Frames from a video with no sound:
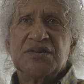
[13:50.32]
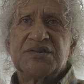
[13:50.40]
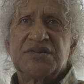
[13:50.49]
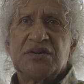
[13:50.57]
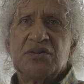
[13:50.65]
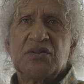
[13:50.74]

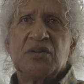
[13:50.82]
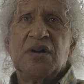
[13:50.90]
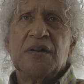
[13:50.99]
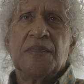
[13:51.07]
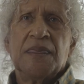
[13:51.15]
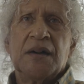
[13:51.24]
so
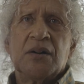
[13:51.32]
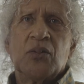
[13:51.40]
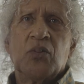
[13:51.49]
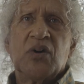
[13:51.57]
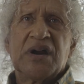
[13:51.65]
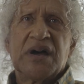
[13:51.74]

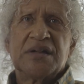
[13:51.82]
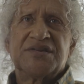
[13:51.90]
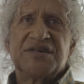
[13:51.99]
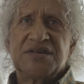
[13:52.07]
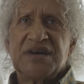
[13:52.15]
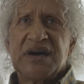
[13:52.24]
when I
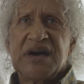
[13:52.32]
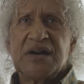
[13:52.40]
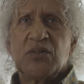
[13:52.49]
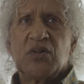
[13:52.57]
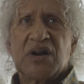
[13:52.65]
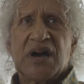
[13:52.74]

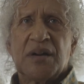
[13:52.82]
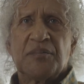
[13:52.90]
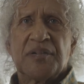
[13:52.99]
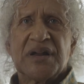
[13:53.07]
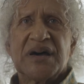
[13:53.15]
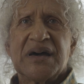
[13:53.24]
today when I
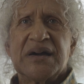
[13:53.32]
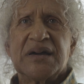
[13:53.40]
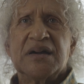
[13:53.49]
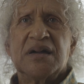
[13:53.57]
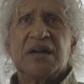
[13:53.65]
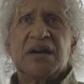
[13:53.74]

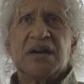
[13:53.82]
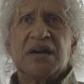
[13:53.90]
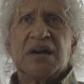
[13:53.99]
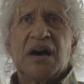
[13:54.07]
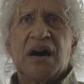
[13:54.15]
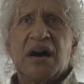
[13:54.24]
play,
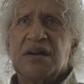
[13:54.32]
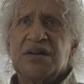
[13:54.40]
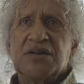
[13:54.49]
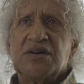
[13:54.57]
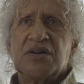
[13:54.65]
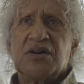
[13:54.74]

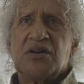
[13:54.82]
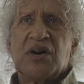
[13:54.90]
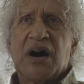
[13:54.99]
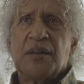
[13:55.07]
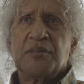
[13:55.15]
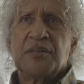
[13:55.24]
you know,
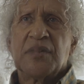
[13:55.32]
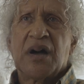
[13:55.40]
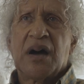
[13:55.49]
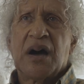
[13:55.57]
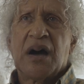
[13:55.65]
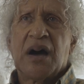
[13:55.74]
I'm
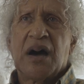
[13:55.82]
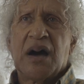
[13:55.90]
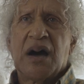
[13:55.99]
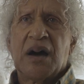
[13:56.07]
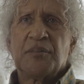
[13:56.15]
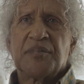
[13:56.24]

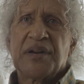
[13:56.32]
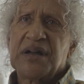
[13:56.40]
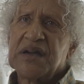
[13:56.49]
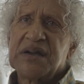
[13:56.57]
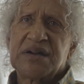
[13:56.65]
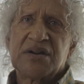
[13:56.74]
I'm
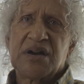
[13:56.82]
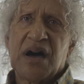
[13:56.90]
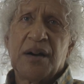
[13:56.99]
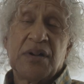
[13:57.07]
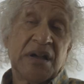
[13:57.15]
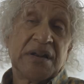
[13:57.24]
playing,
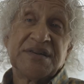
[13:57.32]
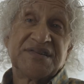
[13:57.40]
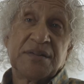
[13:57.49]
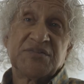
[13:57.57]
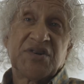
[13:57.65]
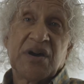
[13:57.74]
at
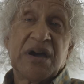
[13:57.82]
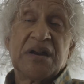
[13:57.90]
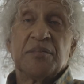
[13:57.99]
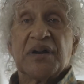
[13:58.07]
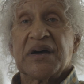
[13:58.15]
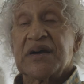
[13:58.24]
least I'm
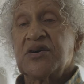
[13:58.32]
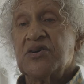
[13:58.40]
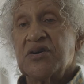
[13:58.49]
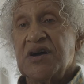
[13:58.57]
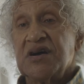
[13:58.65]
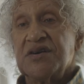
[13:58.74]
trying to play
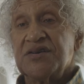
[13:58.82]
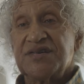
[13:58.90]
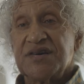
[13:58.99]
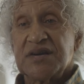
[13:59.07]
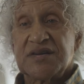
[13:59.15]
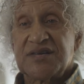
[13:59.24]
good
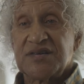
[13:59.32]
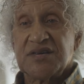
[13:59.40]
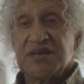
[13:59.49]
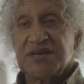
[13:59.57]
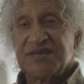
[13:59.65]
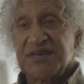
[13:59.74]
energies,
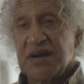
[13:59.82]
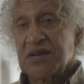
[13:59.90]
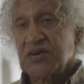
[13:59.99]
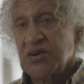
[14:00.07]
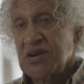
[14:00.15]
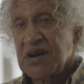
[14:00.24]
to
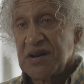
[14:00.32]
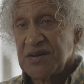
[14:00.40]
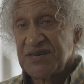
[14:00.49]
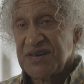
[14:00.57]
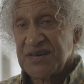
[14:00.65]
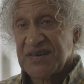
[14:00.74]
send good
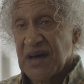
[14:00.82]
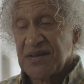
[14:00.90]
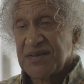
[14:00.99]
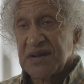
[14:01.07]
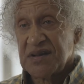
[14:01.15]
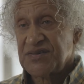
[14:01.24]
energies
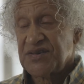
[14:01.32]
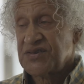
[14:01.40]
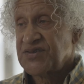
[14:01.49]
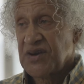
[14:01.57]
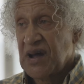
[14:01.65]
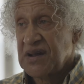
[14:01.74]
out there to
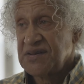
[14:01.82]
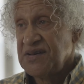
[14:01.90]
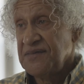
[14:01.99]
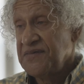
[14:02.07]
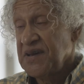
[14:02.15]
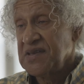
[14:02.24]
try to
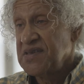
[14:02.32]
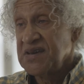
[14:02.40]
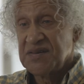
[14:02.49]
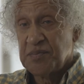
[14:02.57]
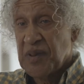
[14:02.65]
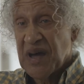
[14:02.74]
defeat these